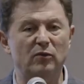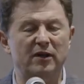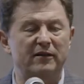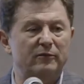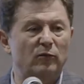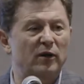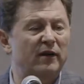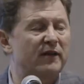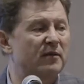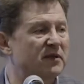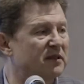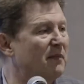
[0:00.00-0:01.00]
One of
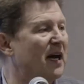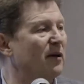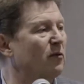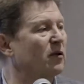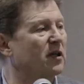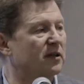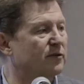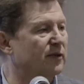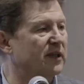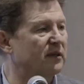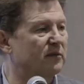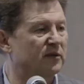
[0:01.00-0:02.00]
them is my own
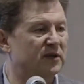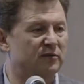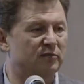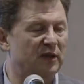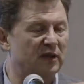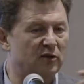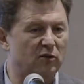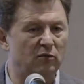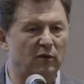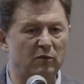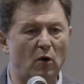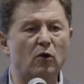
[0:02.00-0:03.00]
country, which we
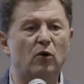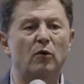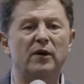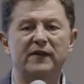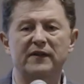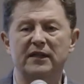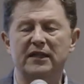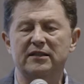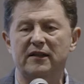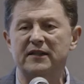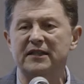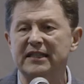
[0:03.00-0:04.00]
won't go
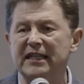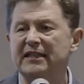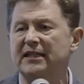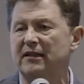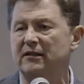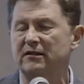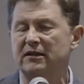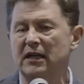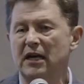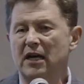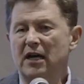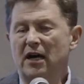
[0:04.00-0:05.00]
into the details
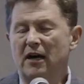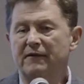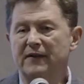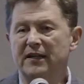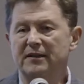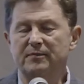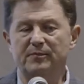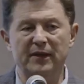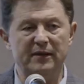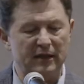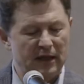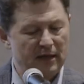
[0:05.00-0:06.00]
of it,
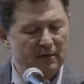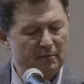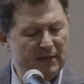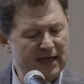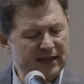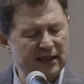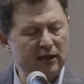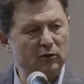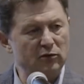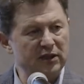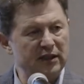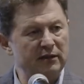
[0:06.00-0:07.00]
but
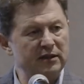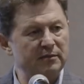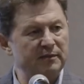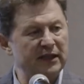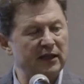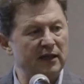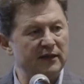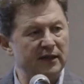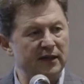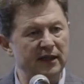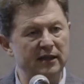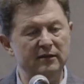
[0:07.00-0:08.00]
Mexico seemed to be on
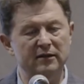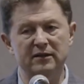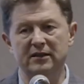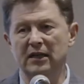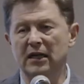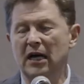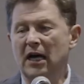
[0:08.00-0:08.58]
the heels